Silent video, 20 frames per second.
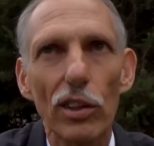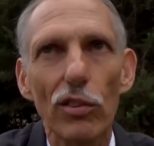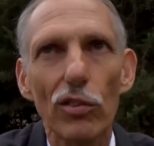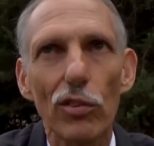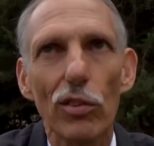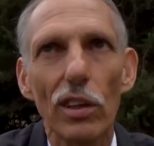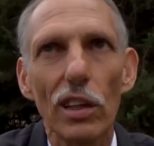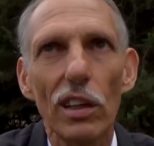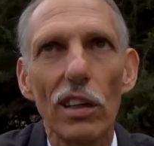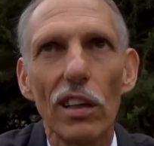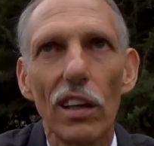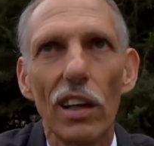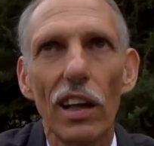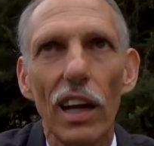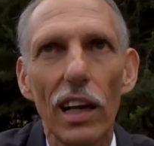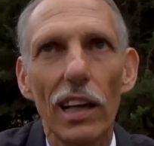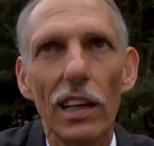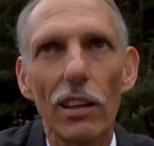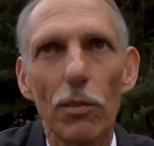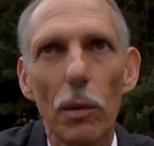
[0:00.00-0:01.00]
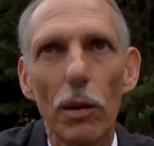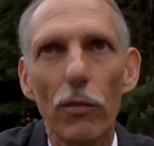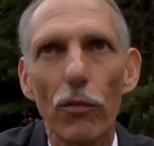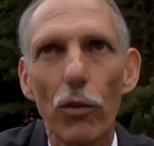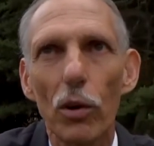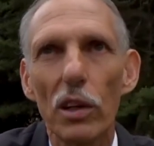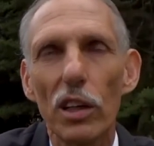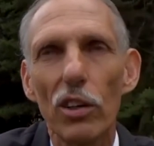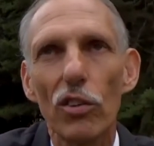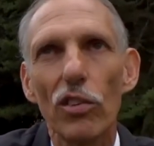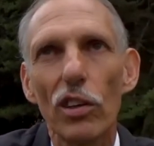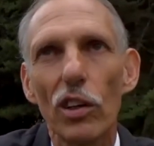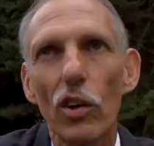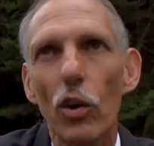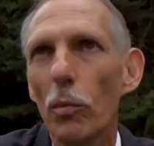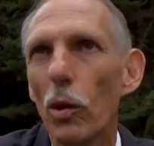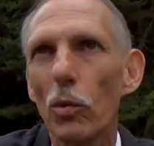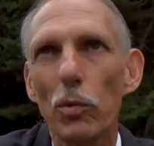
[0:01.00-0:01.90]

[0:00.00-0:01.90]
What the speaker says: history, and it's been 4 years ago.